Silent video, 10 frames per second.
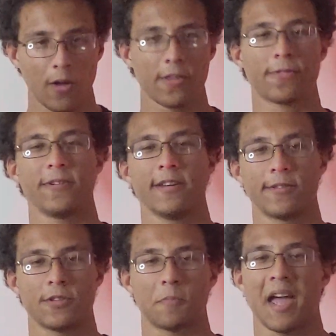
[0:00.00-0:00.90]
all 3
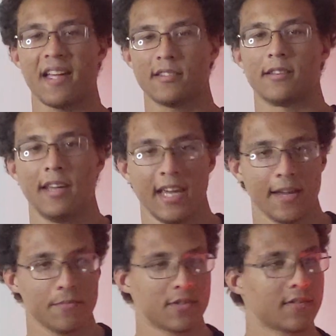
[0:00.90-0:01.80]
of those past
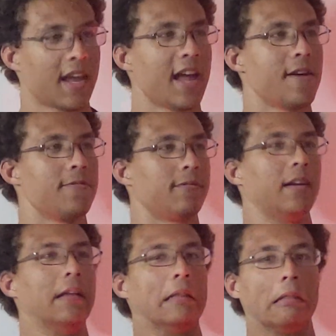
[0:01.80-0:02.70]
games have
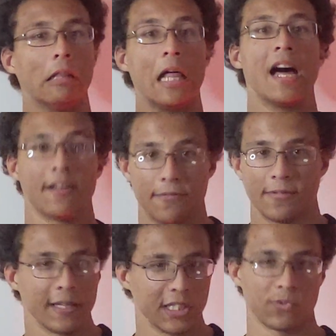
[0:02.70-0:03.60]
a lot of
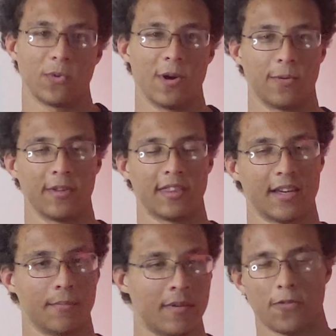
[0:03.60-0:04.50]
things wrong
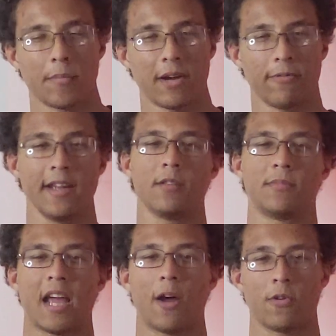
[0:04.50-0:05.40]
them. For my
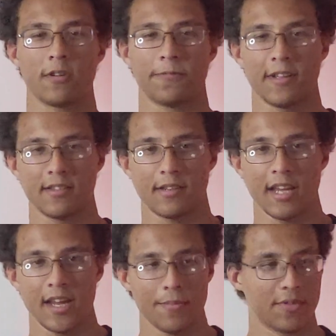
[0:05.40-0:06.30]
random tower defense
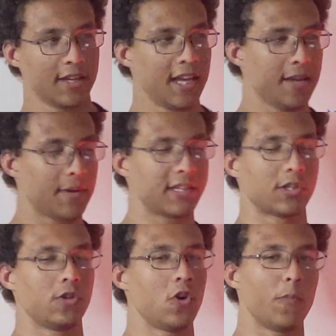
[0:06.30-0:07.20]
game, the game
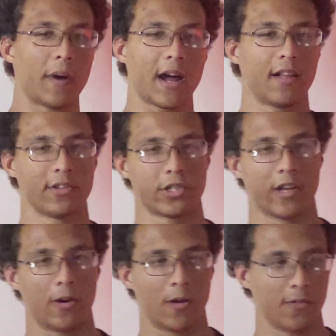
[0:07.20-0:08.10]
has no polish
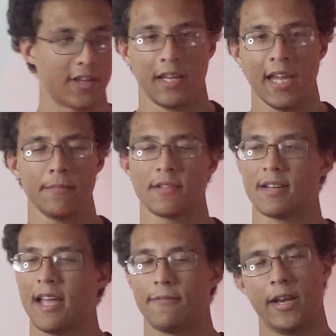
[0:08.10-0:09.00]
at all. The game
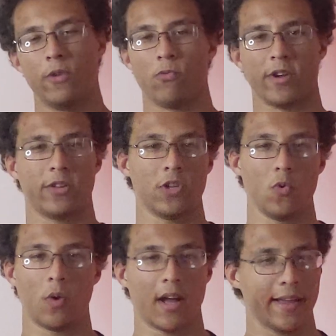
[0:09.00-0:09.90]
doesn't have any real
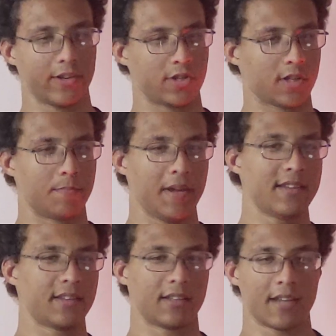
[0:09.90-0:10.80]
UI, it's just
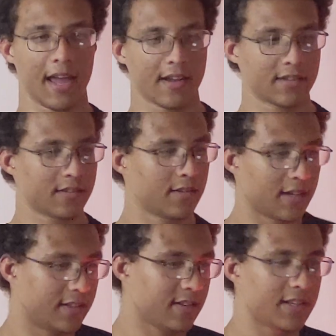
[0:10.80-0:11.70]
basic text.
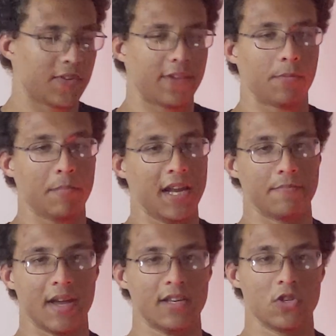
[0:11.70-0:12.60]
It doesn't even have a
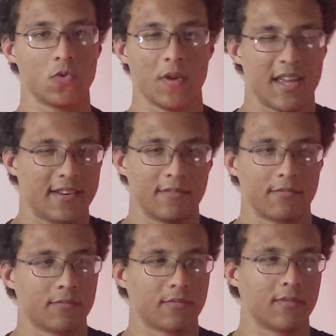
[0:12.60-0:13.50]
main menu,
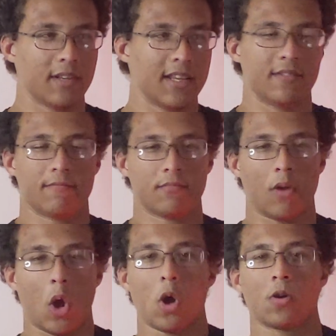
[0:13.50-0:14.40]
and it
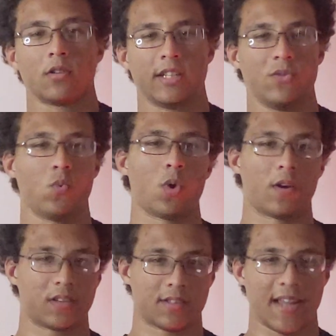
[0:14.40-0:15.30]
hardly
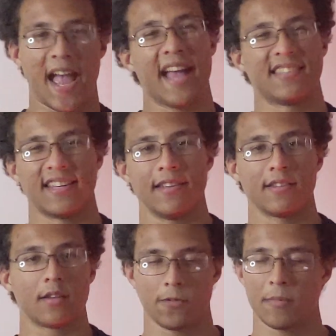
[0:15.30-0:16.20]
works as
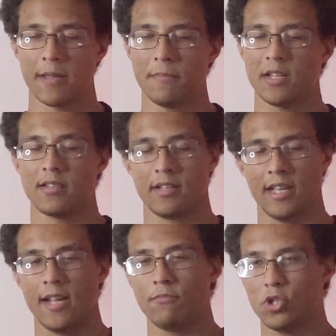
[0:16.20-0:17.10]
is. For my Mix-In
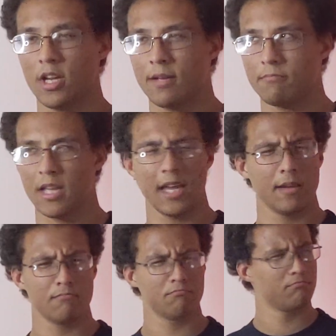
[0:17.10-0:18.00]
Game Jam
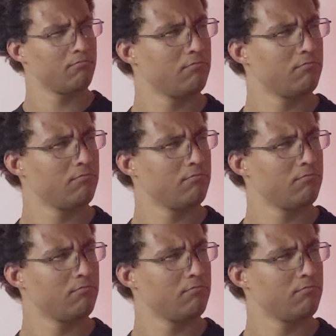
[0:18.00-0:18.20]
game,